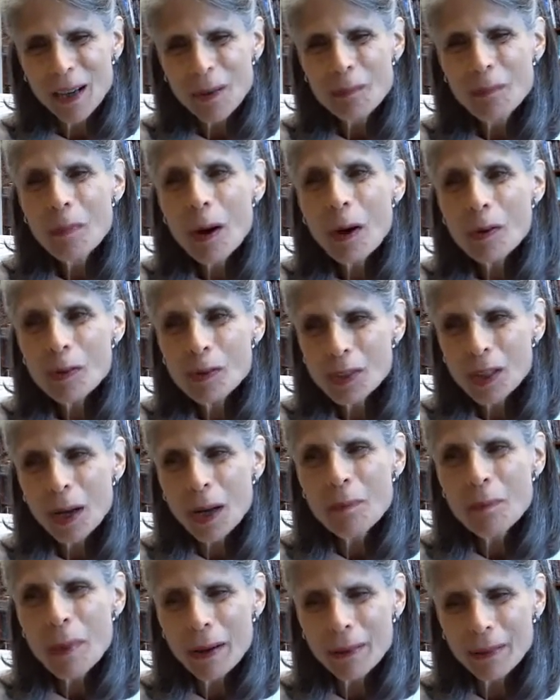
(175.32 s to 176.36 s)
Most
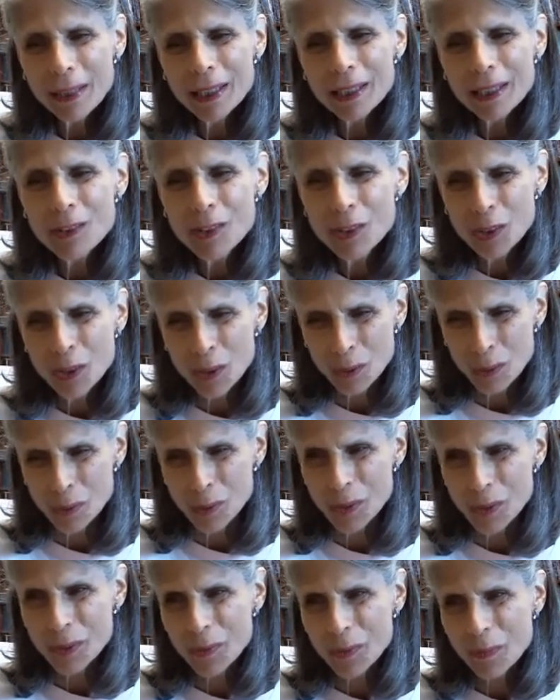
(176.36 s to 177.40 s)
American
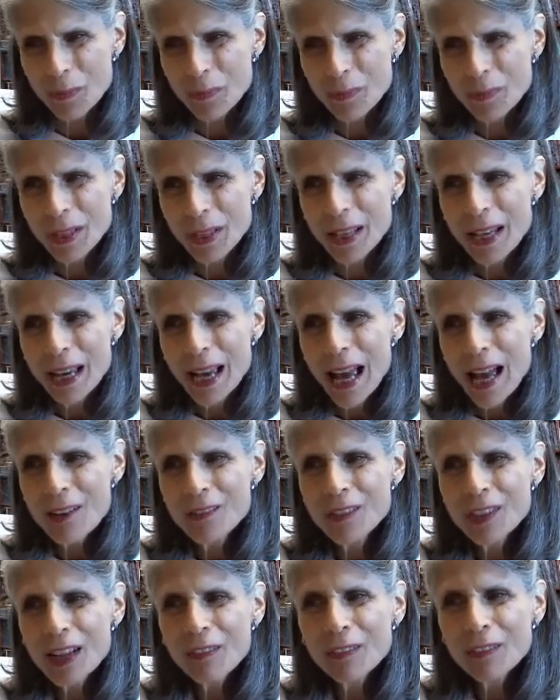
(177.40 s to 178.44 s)
Jews have
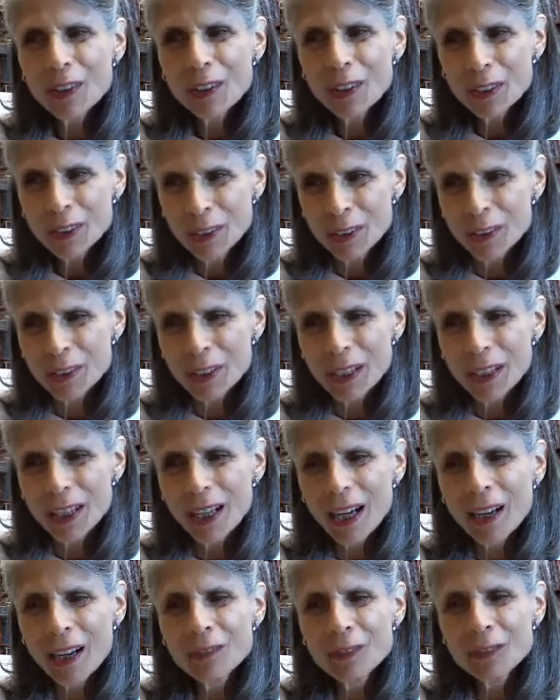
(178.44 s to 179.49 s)
never heard
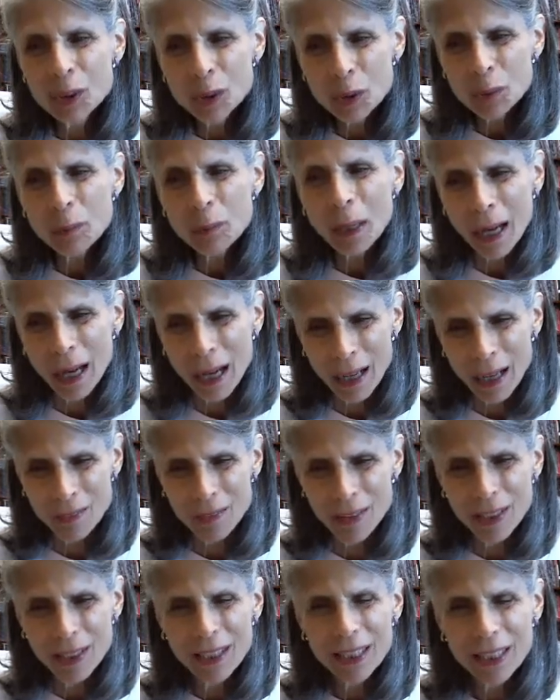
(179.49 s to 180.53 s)
of Tu B'Av,
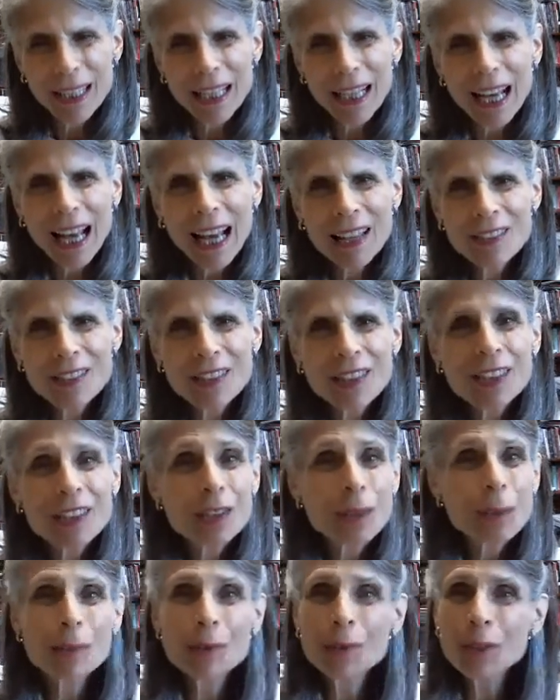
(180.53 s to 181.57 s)
as it is
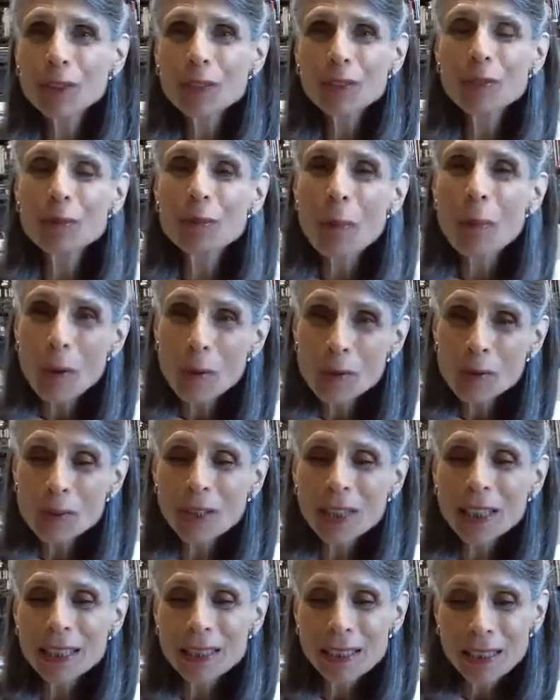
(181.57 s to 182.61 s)
observed
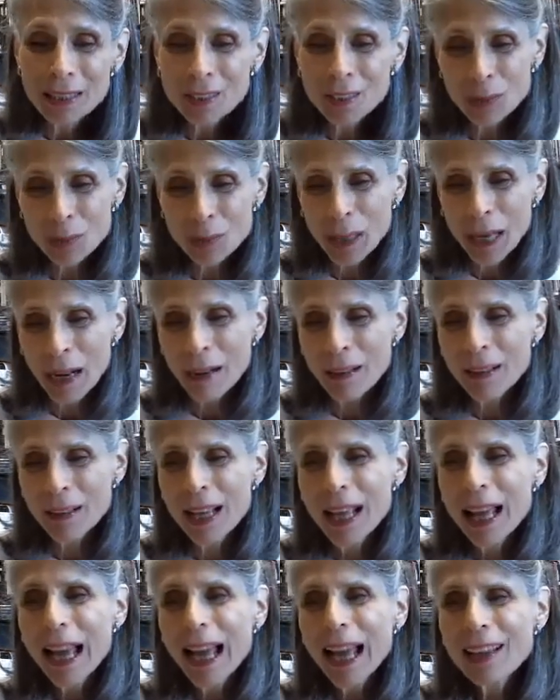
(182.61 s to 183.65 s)
mostly in Israel
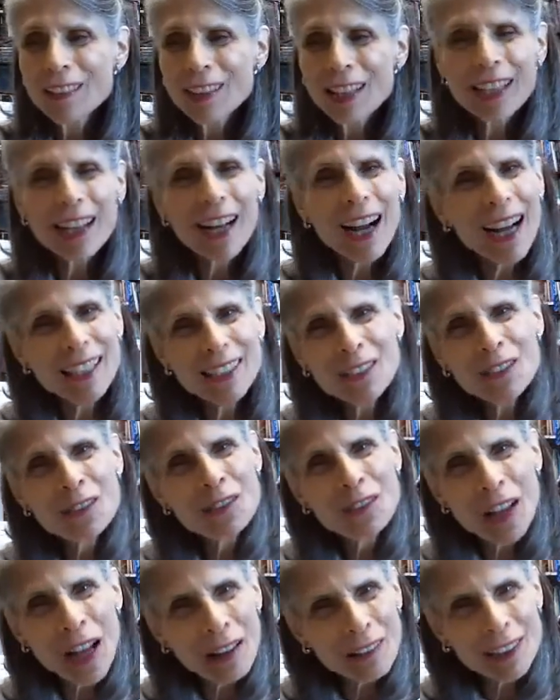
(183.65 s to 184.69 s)
as a kind of
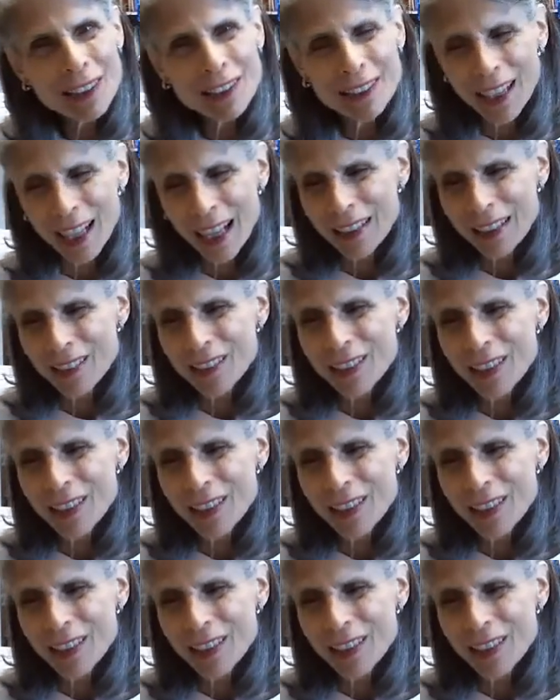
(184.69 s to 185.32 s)
Valentine's